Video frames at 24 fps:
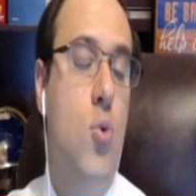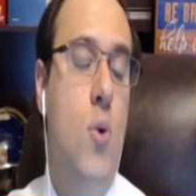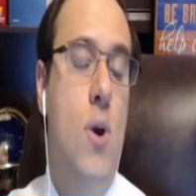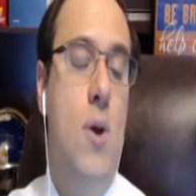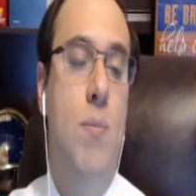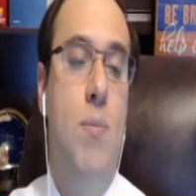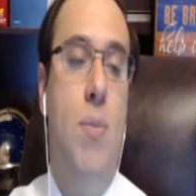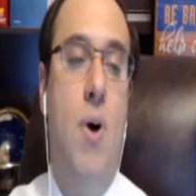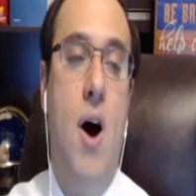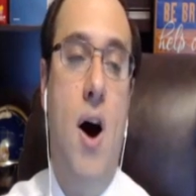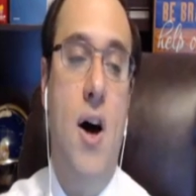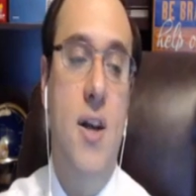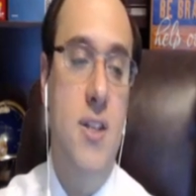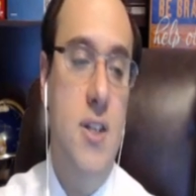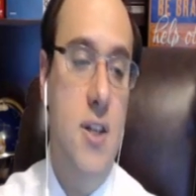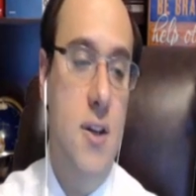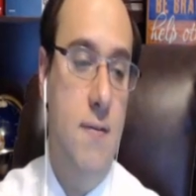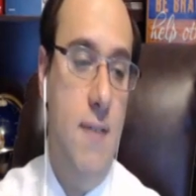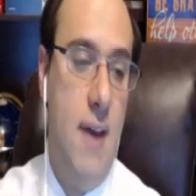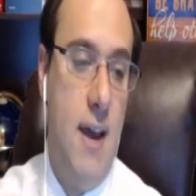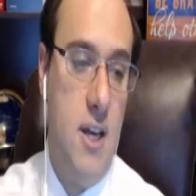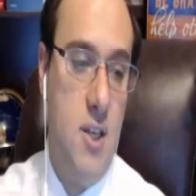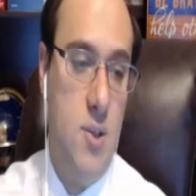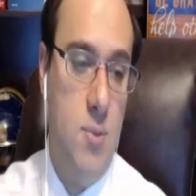to a
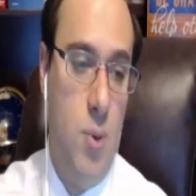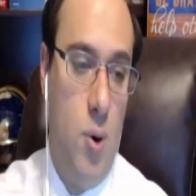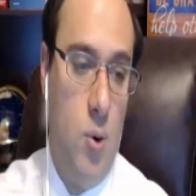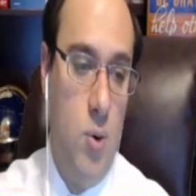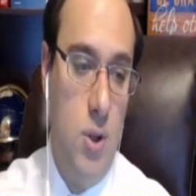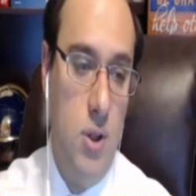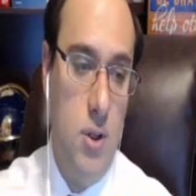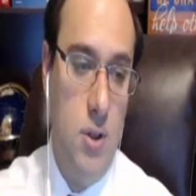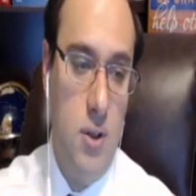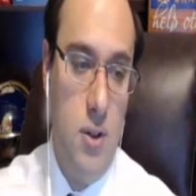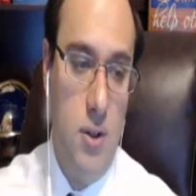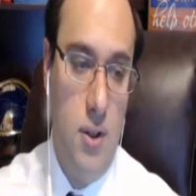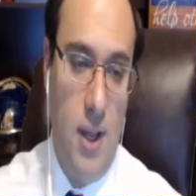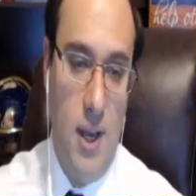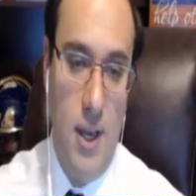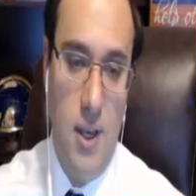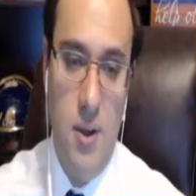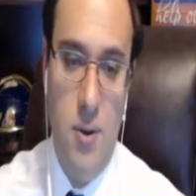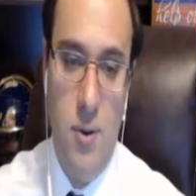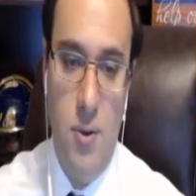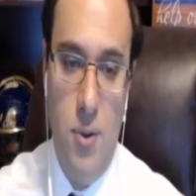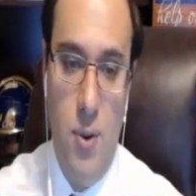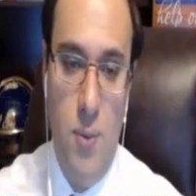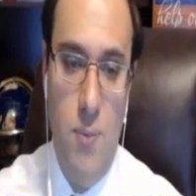positive exponent,
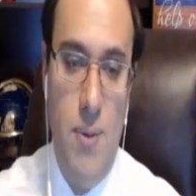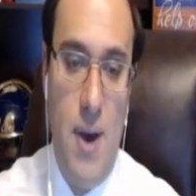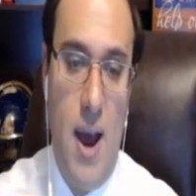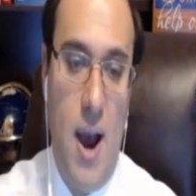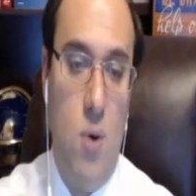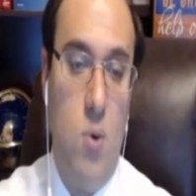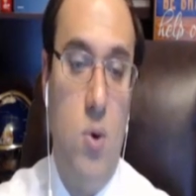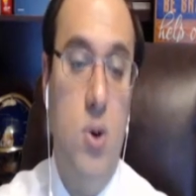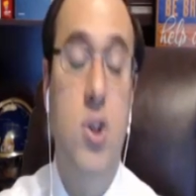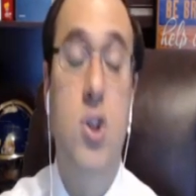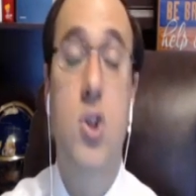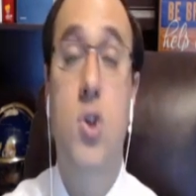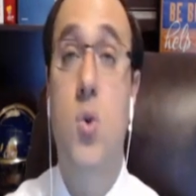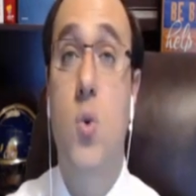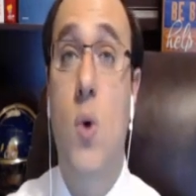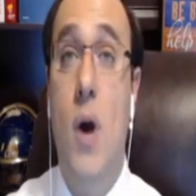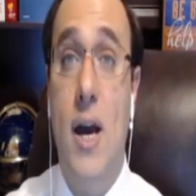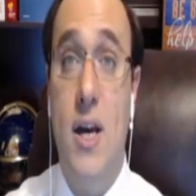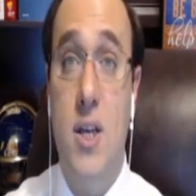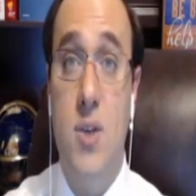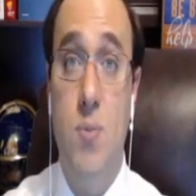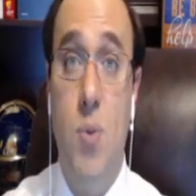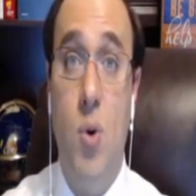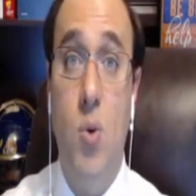like the power 2
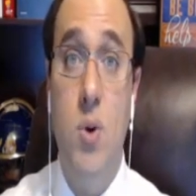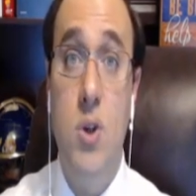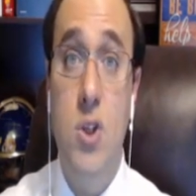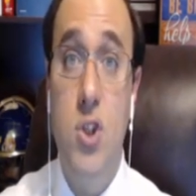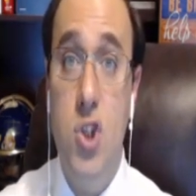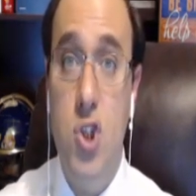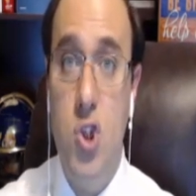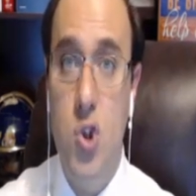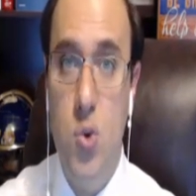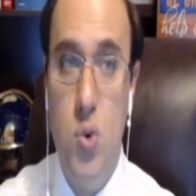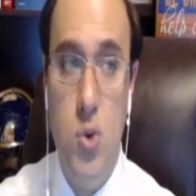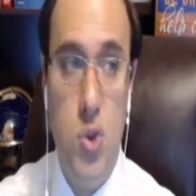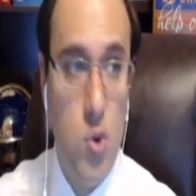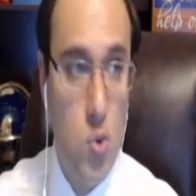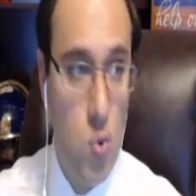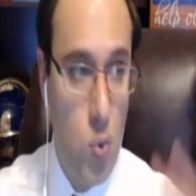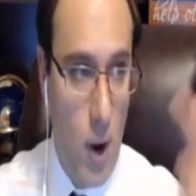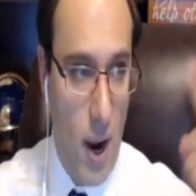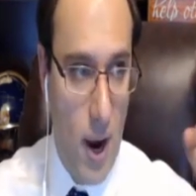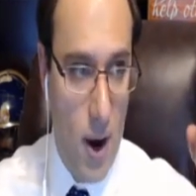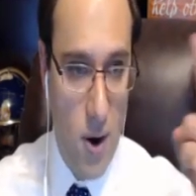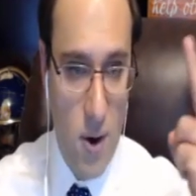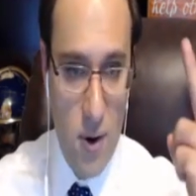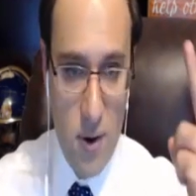exponent 2
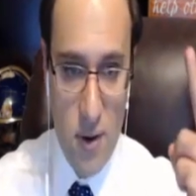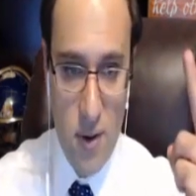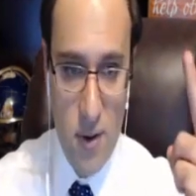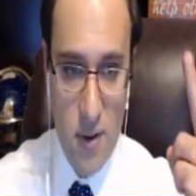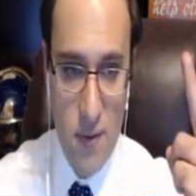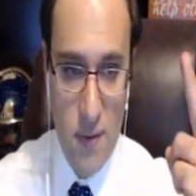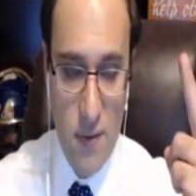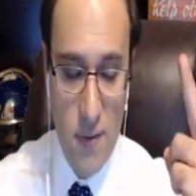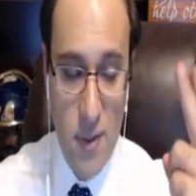squared,